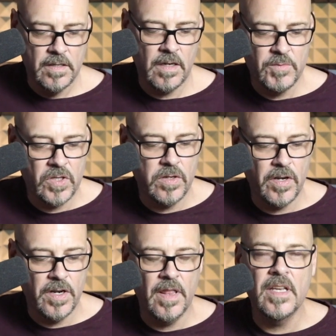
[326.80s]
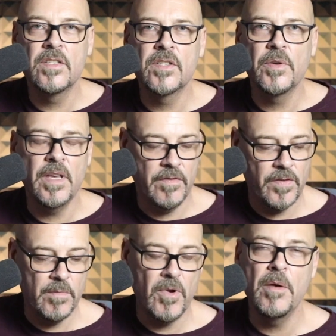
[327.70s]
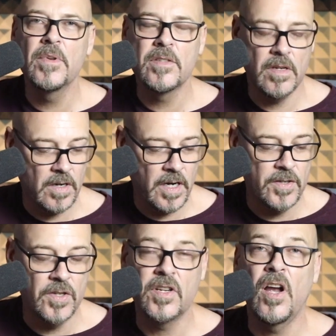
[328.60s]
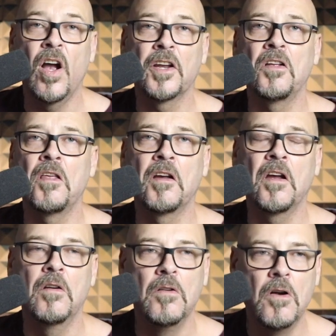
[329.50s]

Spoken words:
I'm just looking at these two here for the moment. So I can either go